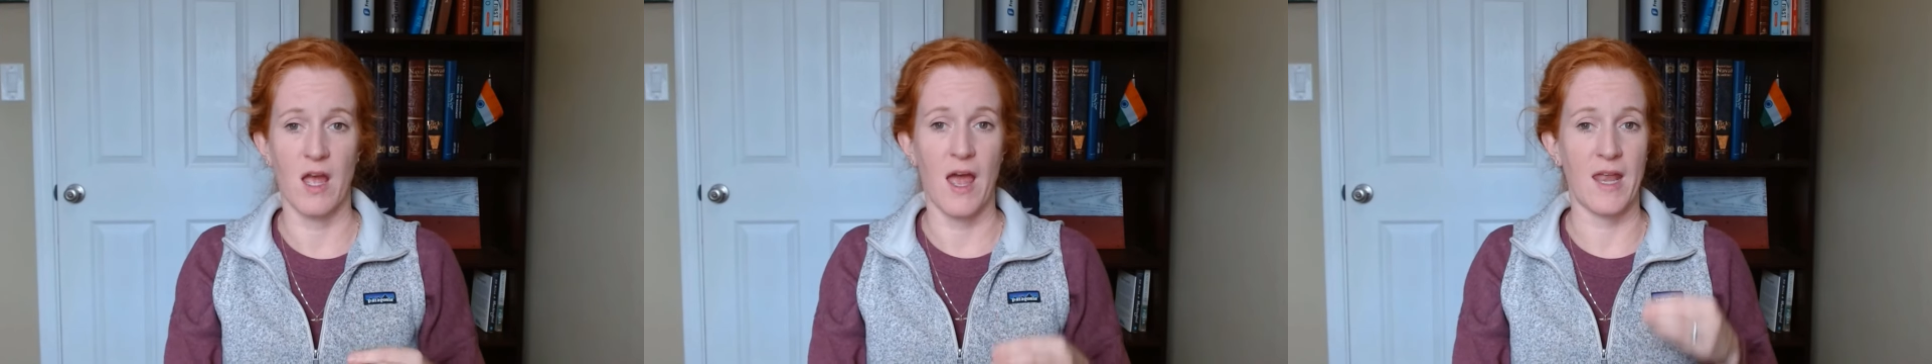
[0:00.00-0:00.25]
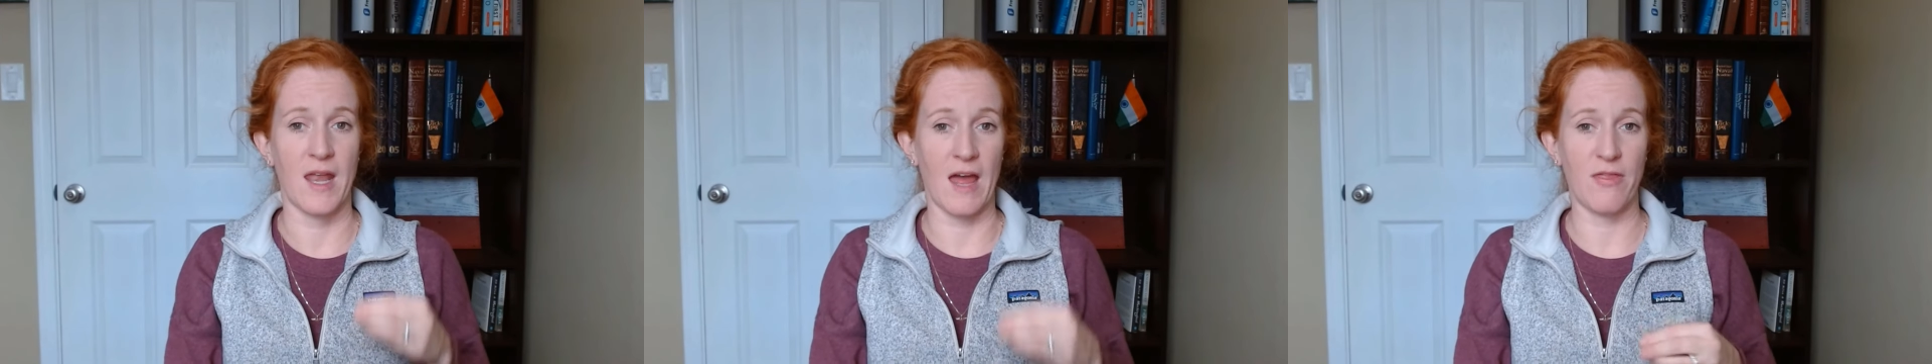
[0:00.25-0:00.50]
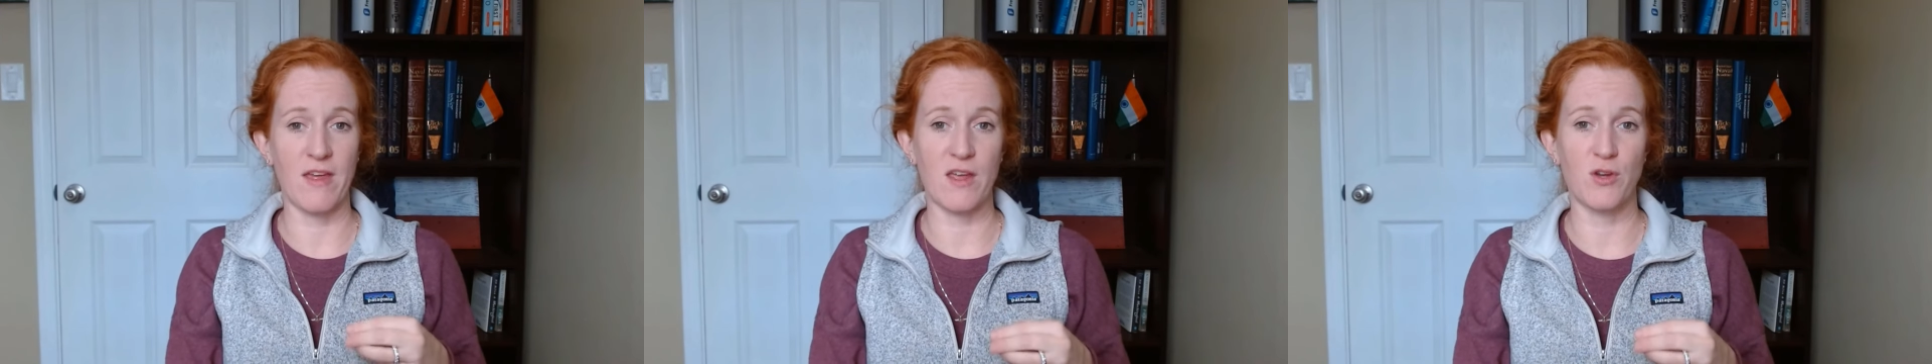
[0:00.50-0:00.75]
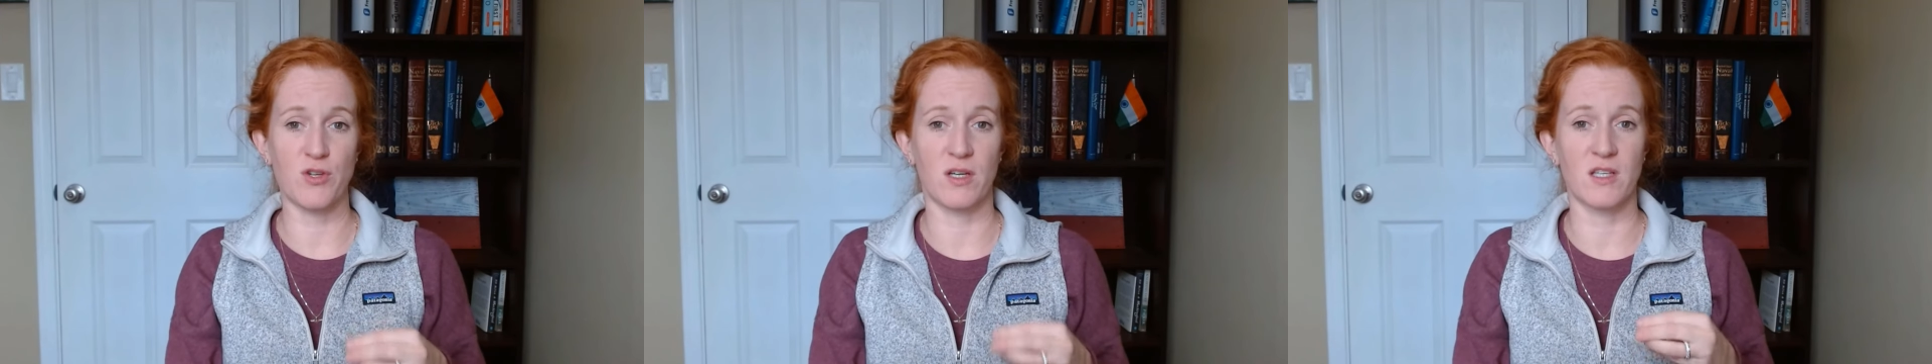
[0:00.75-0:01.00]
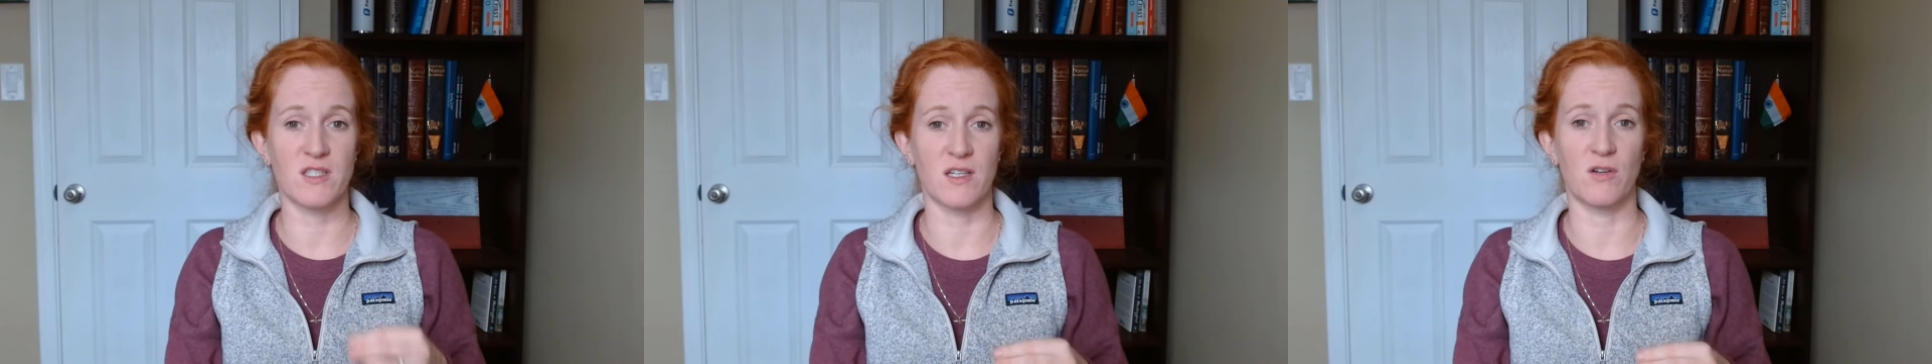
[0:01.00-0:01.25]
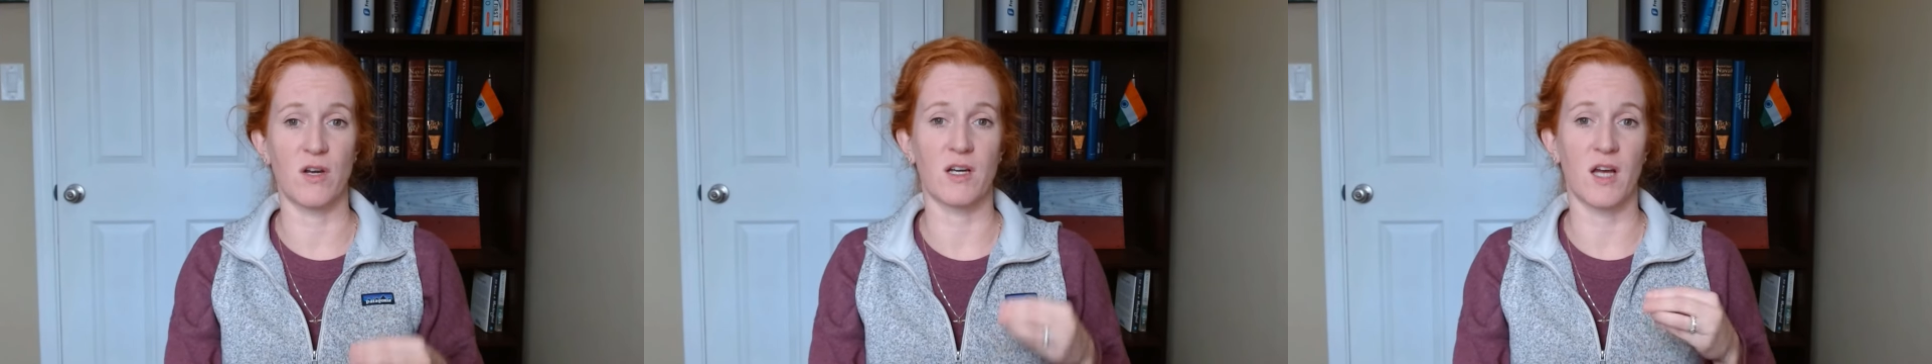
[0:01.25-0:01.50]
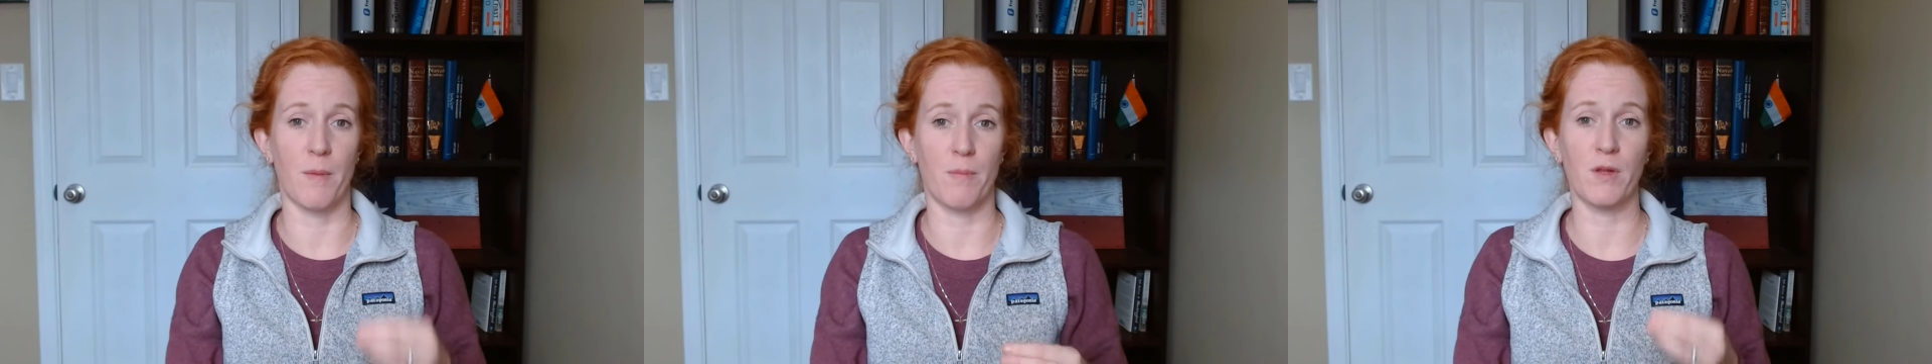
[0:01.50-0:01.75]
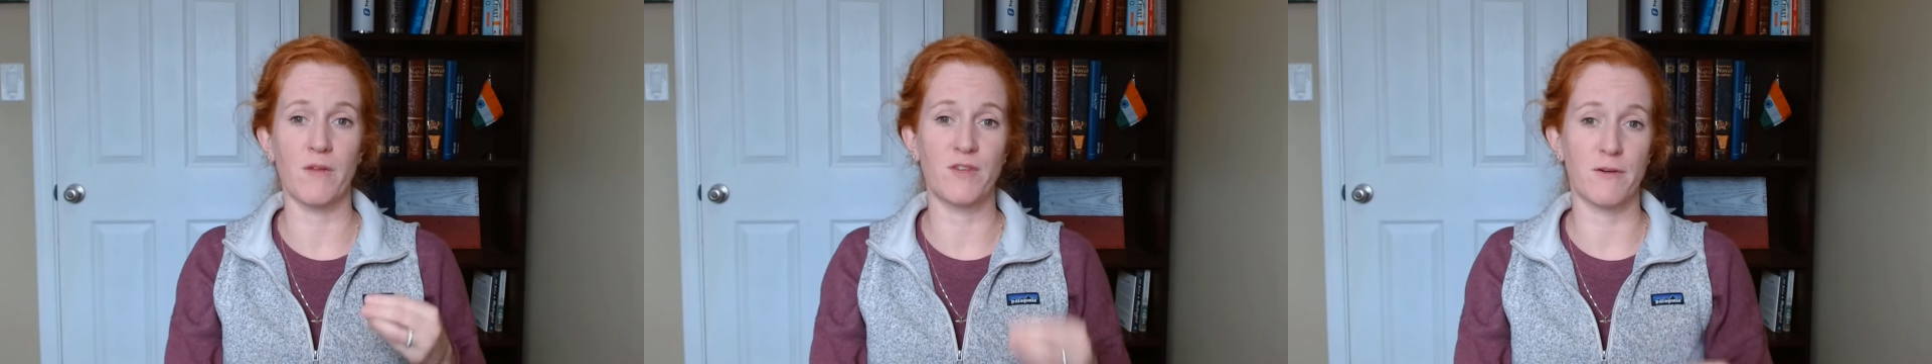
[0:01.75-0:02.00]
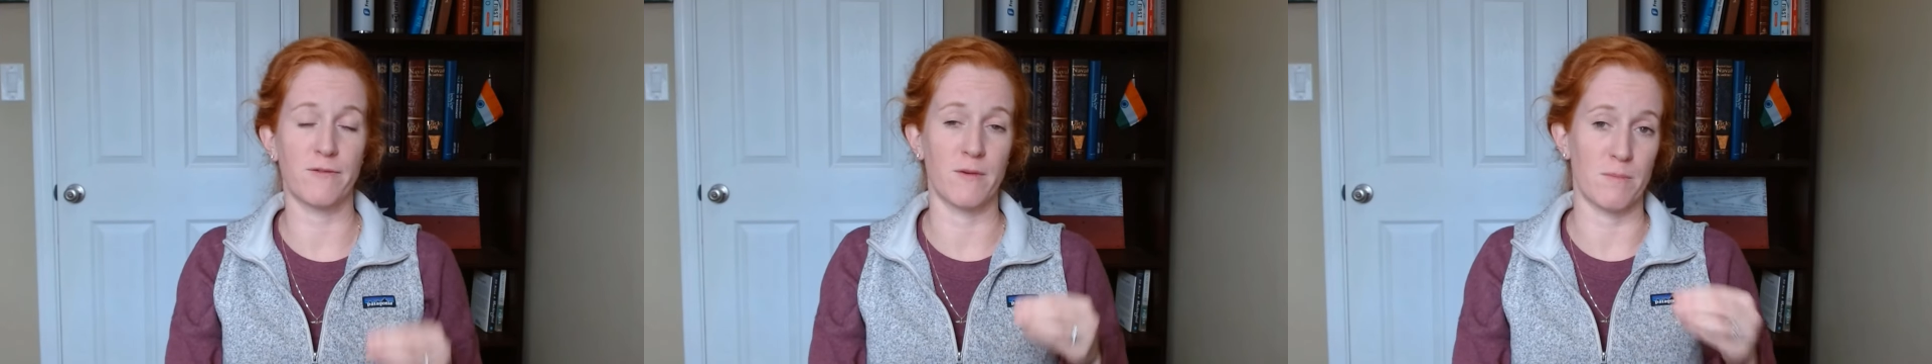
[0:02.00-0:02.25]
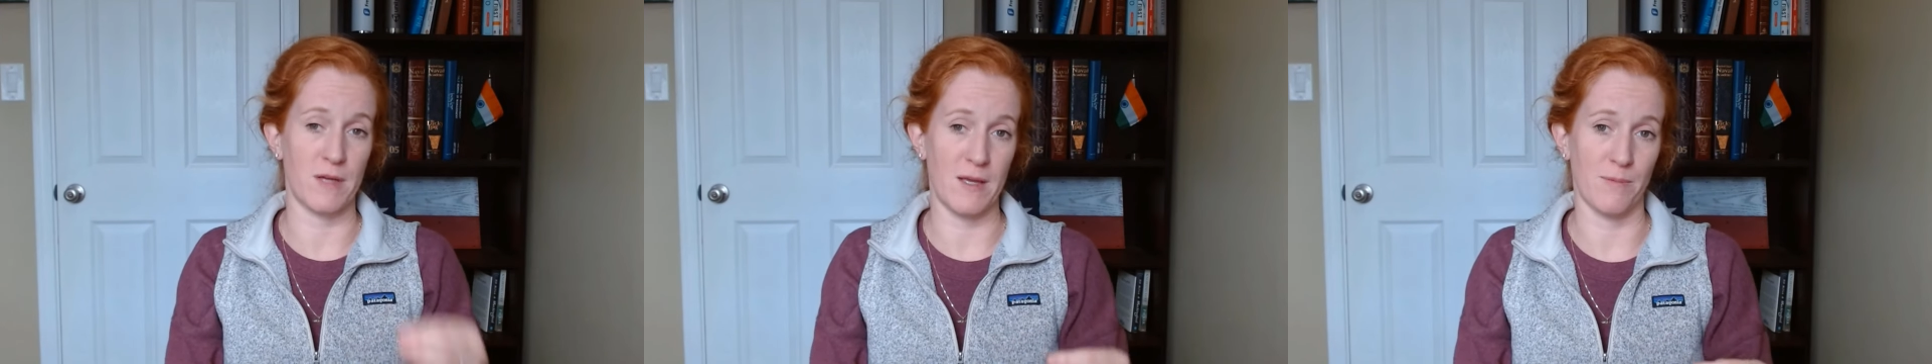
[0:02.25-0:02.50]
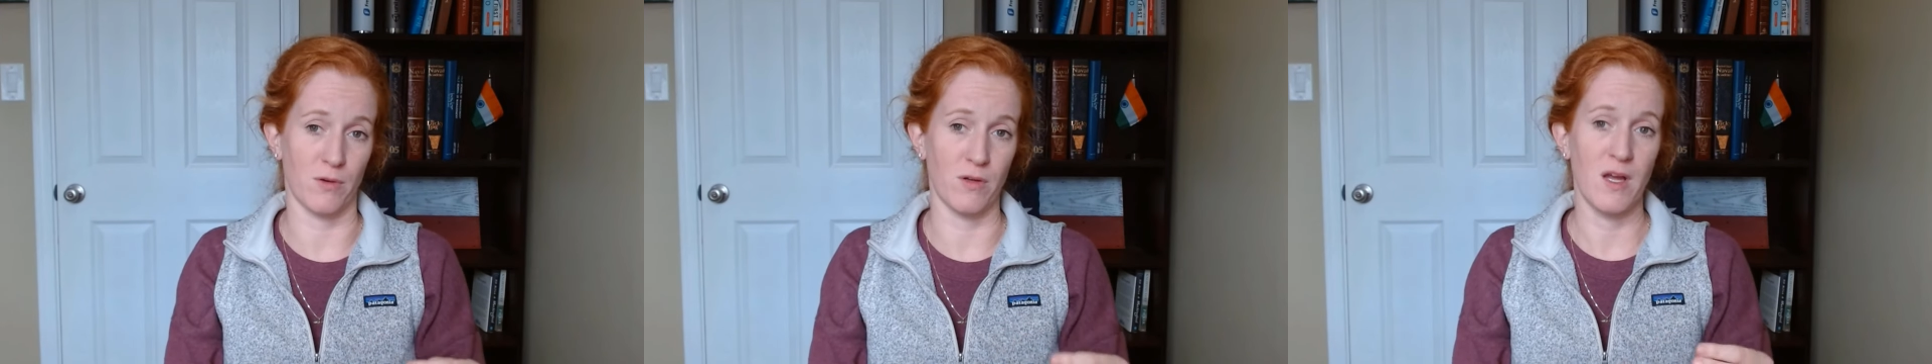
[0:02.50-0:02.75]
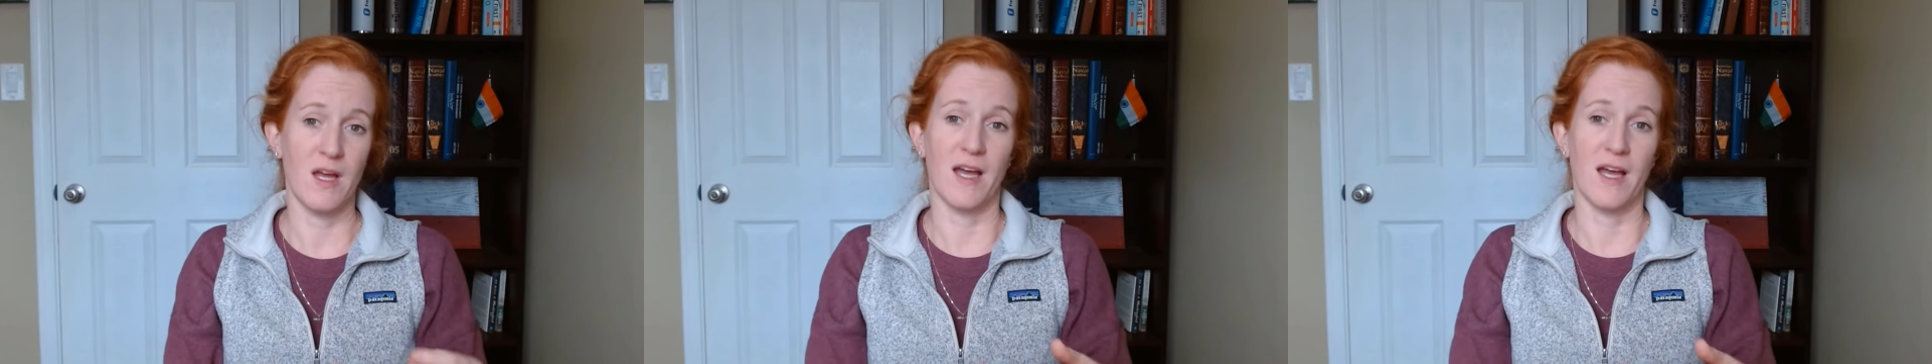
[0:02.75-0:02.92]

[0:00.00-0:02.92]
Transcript: And I think you should consider a couple of different people